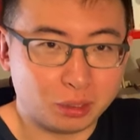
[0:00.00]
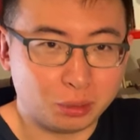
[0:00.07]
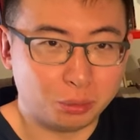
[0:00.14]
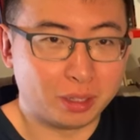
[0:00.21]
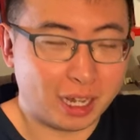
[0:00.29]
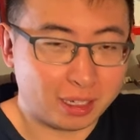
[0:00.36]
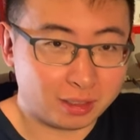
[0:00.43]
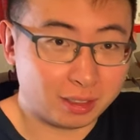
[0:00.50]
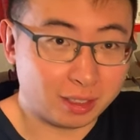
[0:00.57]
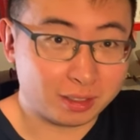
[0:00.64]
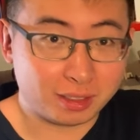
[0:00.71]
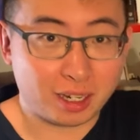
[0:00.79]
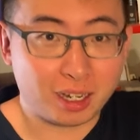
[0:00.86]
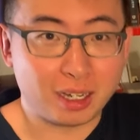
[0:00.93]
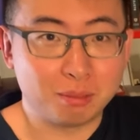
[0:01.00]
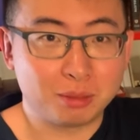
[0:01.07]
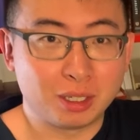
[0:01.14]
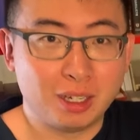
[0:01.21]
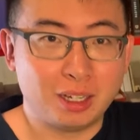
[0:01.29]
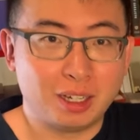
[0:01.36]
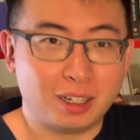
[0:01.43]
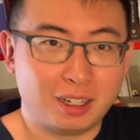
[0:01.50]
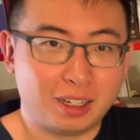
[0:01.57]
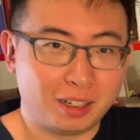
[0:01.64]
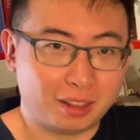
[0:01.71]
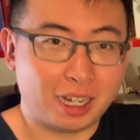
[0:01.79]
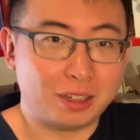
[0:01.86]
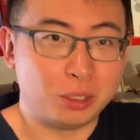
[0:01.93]
uh, do that six times,
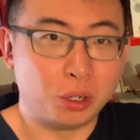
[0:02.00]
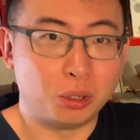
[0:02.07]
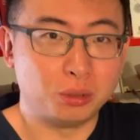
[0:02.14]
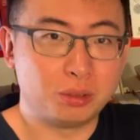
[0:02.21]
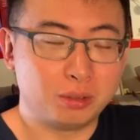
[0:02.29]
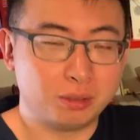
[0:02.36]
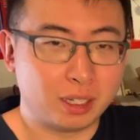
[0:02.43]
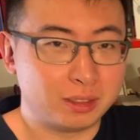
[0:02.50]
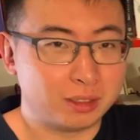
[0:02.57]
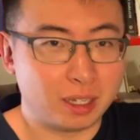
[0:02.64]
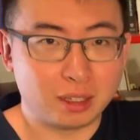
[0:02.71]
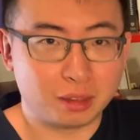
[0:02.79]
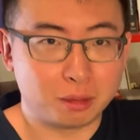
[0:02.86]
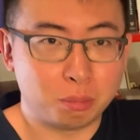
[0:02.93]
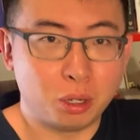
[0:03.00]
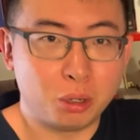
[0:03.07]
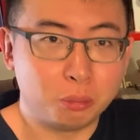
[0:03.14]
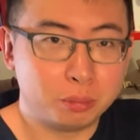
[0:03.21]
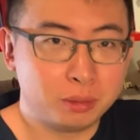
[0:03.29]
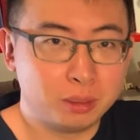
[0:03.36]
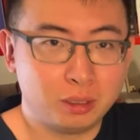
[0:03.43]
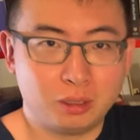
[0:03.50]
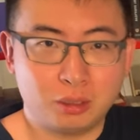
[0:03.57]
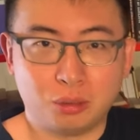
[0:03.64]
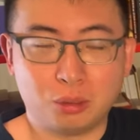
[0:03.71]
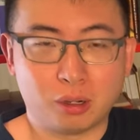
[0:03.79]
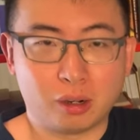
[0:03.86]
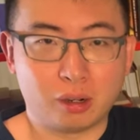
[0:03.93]
uh, that knows, let's say, the Pope
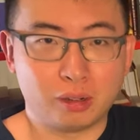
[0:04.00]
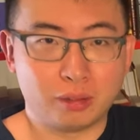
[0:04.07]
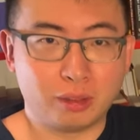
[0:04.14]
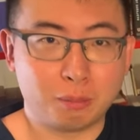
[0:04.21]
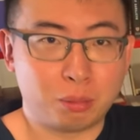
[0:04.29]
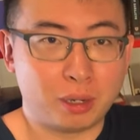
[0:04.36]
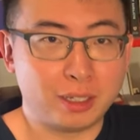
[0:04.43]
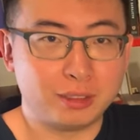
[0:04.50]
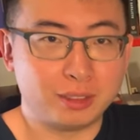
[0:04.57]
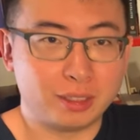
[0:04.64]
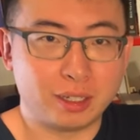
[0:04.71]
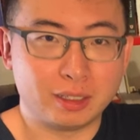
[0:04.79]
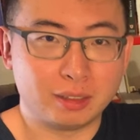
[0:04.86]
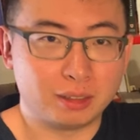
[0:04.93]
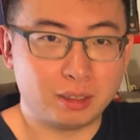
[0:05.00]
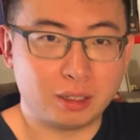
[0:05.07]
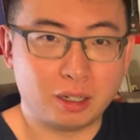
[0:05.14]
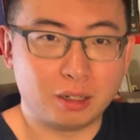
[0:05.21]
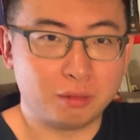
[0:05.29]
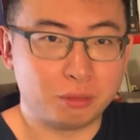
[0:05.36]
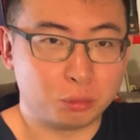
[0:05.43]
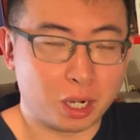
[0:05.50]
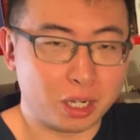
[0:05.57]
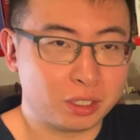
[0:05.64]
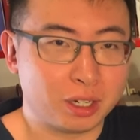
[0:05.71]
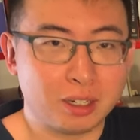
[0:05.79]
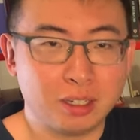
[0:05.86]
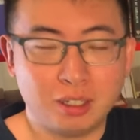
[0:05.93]
or the President of
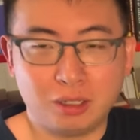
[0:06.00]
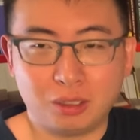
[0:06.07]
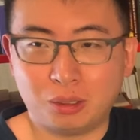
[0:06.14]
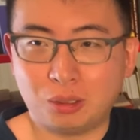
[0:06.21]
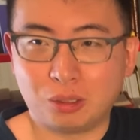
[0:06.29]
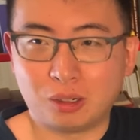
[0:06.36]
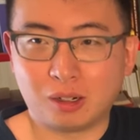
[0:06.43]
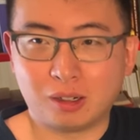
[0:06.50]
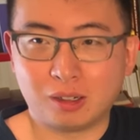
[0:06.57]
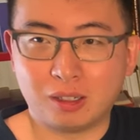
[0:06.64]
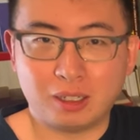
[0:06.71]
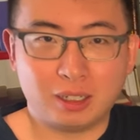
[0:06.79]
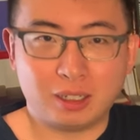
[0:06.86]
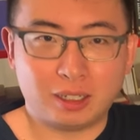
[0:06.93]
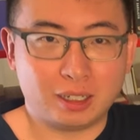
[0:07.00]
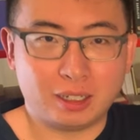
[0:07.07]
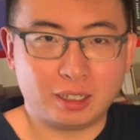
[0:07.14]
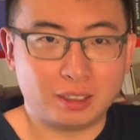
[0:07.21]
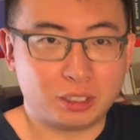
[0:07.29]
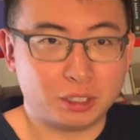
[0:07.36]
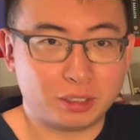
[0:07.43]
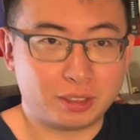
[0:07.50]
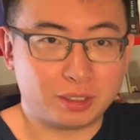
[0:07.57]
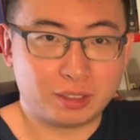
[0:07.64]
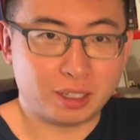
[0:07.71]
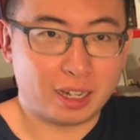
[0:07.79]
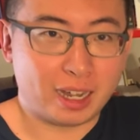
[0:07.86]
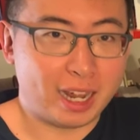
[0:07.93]
Russia or uh,
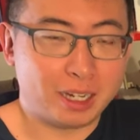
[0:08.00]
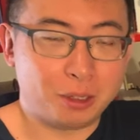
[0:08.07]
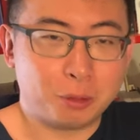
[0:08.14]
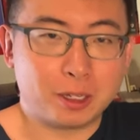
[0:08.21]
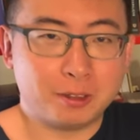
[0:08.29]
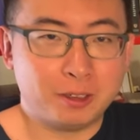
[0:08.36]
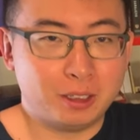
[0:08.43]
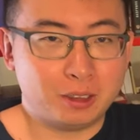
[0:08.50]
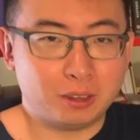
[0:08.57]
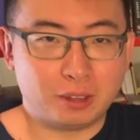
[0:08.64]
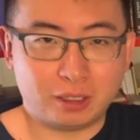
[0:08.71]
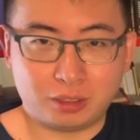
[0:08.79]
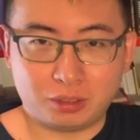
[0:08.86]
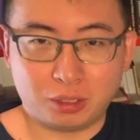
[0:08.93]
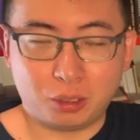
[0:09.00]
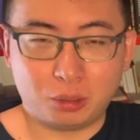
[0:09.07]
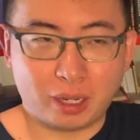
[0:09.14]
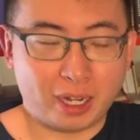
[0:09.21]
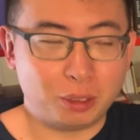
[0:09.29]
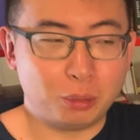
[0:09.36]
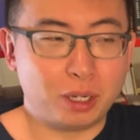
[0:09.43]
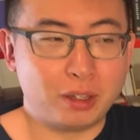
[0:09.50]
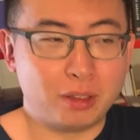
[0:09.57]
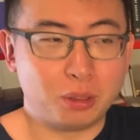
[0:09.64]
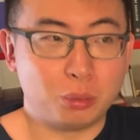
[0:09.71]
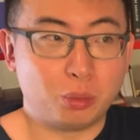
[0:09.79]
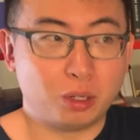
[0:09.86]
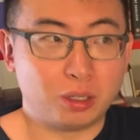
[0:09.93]
just anyone, right? So, anyone in
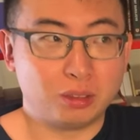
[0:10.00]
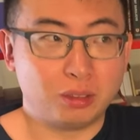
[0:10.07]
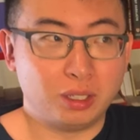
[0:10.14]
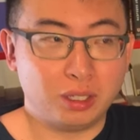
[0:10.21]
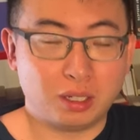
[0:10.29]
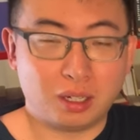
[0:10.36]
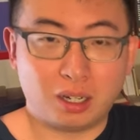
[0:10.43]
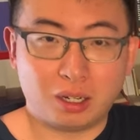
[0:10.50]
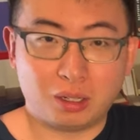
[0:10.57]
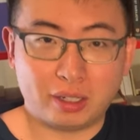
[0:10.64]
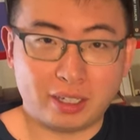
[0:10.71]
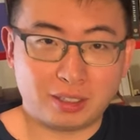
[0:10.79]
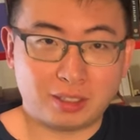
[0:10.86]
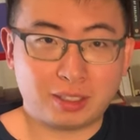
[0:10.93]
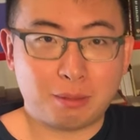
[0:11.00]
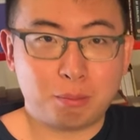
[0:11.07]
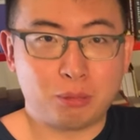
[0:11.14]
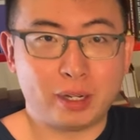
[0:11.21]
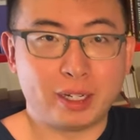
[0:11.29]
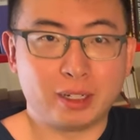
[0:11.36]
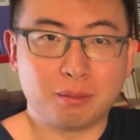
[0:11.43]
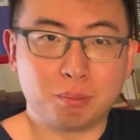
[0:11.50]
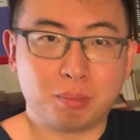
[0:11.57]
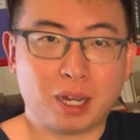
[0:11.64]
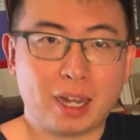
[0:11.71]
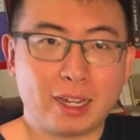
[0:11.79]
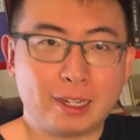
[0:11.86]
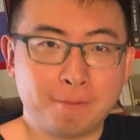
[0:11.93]
the world uh, is separated
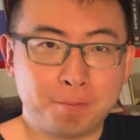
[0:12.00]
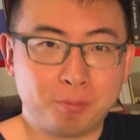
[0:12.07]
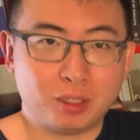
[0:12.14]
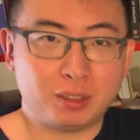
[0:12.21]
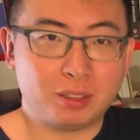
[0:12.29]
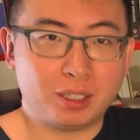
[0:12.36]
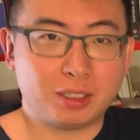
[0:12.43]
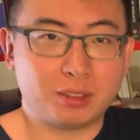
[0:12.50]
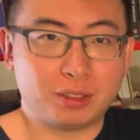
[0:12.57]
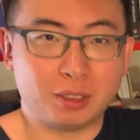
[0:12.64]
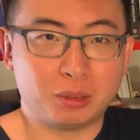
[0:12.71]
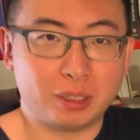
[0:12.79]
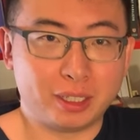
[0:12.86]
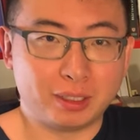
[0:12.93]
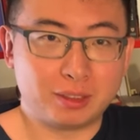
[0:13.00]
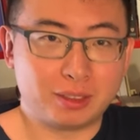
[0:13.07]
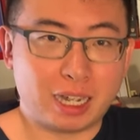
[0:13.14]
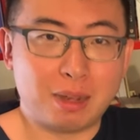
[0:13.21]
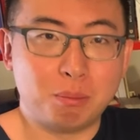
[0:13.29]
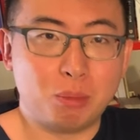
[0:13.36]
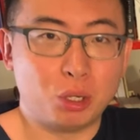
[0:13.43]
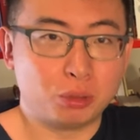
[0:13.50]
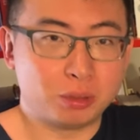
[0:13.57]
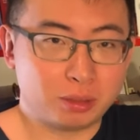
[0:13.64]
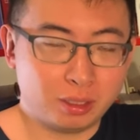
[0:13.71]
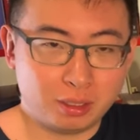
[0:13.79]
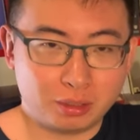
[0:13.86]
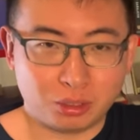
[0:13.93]
by six degrees at
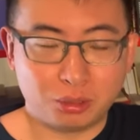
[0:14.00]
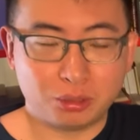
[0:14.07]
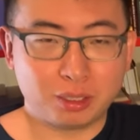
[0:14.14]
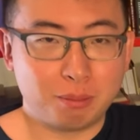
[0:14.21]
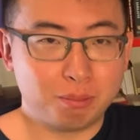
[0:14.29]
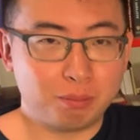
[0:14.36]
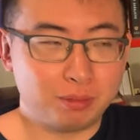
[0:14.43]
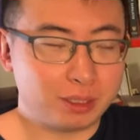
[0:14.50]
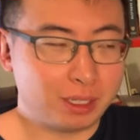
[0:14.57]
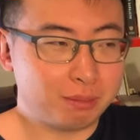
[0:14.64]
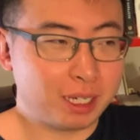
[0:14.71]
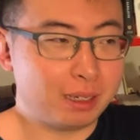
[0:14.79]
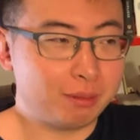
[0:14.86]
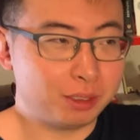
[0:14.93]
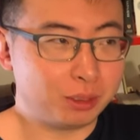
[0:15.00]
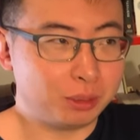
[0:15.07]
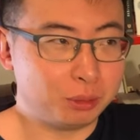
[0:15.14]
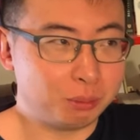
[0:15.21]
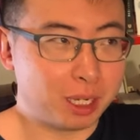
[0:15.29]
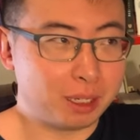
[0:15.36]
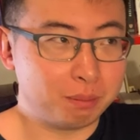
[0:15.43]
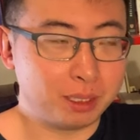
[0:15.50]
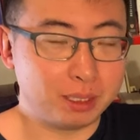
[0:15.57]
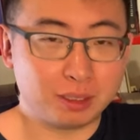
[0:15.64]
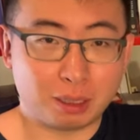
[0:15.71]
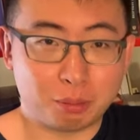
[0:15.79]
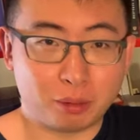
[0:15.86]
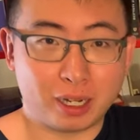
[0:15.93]
most. So some sometimes you might be
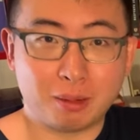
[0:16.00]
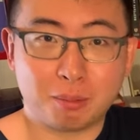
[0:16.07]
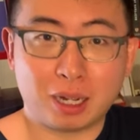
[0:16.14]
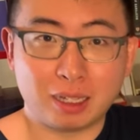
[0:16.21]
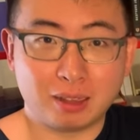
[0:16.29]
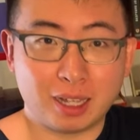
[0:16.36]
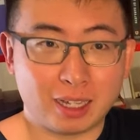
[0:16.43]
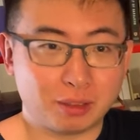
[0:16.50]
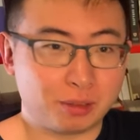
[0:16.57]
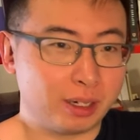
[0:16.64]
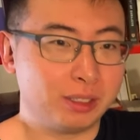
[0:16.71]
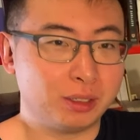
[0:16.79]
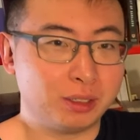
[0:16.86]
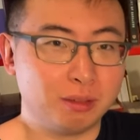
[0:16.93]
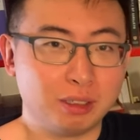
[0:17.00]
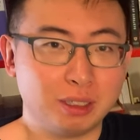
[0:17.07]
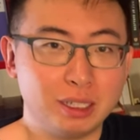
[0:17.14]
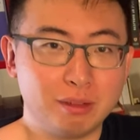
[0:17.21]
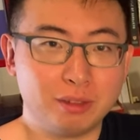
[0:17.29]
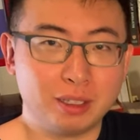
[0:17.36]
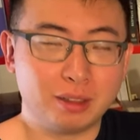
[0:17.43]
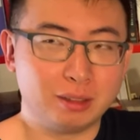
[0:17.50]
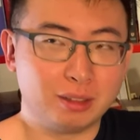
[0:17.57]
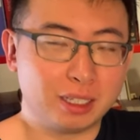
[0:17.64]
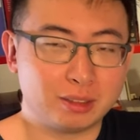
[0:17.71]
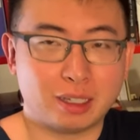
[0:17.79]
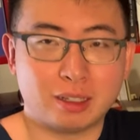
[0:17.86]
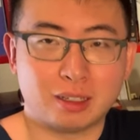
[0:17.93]
separated by less, right? So if you live in
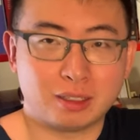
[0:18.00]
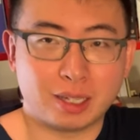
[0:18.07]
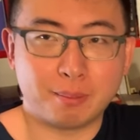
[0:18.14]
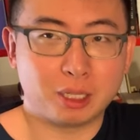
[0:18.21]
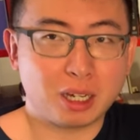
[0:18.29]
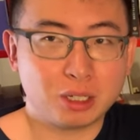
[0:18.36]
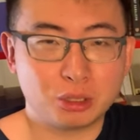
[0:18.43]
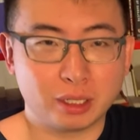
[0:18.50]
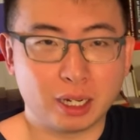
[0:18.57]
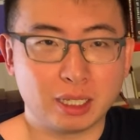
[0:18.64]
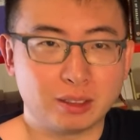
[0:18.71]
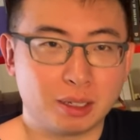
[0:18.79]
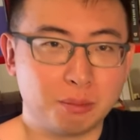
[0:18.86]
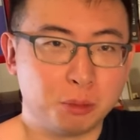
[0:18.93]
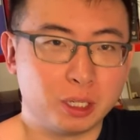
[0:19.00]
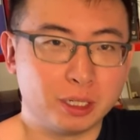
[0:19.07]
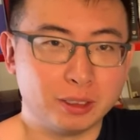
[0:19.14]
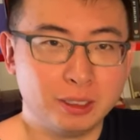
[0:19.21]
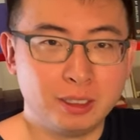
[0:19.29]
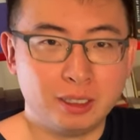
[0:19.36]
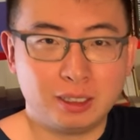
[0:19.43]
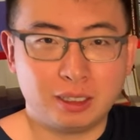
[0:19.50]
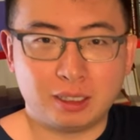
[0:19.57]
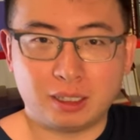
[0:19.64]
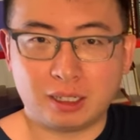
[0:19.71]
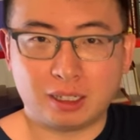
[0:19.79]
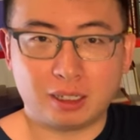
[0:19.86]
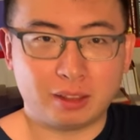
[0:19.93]
let's say the same country as someone,
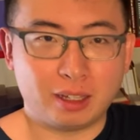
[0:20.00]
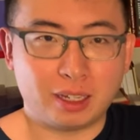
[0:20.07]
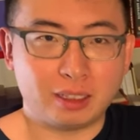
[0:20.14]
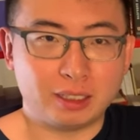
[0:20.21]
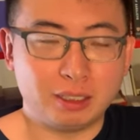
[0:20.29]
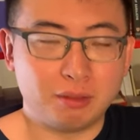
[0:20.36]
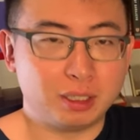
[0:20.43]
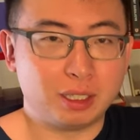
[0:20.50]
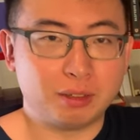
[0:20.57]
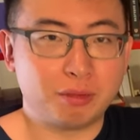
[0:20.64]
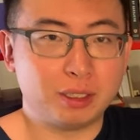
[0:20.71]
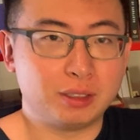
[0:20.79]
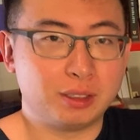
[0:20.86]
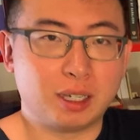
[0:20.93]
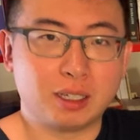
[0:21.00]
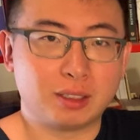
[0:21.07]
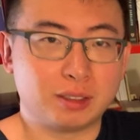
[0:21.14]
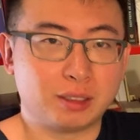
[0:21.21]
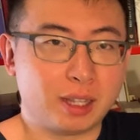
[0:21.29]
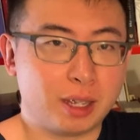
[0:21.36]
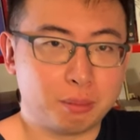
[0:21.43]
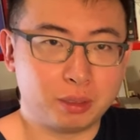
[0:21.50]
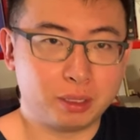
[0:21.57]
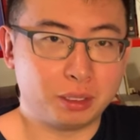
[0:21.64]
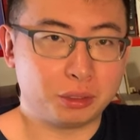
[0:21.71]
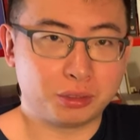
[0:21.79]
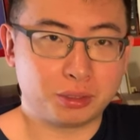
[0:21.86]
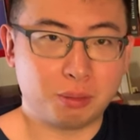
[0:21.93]
uh, then even if it's a
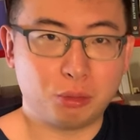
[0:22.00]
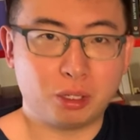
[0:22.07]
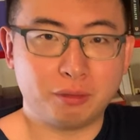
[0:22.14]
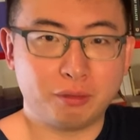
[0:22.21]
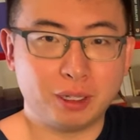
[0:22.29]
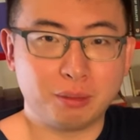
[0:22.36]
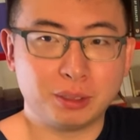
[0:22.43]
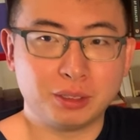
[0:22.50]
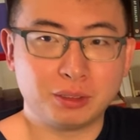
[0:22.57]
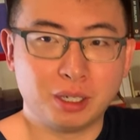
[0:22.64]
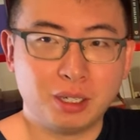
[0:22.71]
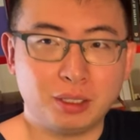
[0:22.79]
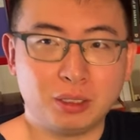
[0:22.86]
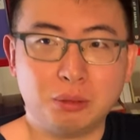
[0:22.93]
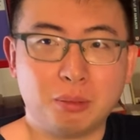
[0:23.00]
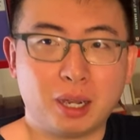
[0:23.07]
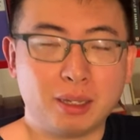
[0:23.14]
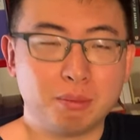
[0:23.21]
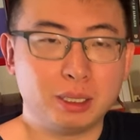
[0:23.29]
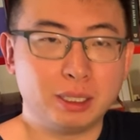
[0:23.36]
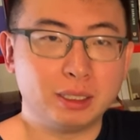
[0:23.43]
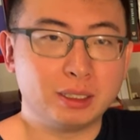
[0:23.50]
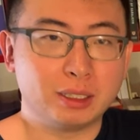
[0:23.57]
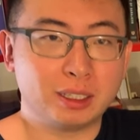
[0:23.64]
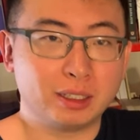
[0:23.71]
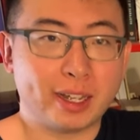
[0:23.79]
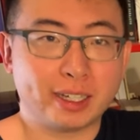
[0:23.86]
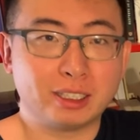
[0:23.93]
celebrity or someone famous, you might be
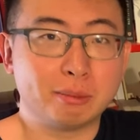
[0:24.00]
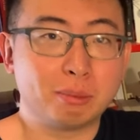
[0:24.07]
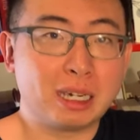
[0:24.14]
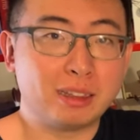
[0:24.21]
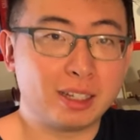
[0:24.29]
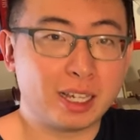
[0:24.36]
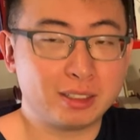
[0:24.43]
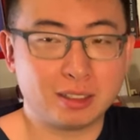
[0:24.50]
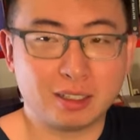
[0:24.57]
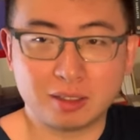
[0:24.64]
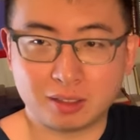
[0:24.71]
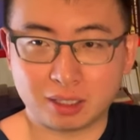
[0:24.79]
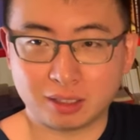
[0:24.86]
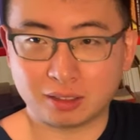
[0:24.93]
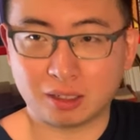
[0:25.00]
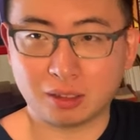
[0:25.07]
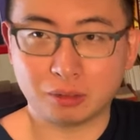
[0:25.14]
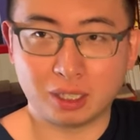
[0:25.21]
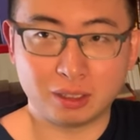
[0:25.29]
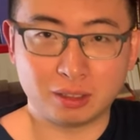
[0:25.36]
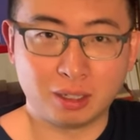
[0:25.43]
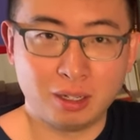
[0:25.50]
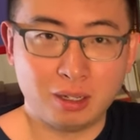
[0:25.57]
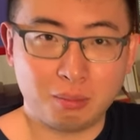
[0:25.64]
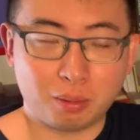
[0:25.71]
connected by less than six degrees.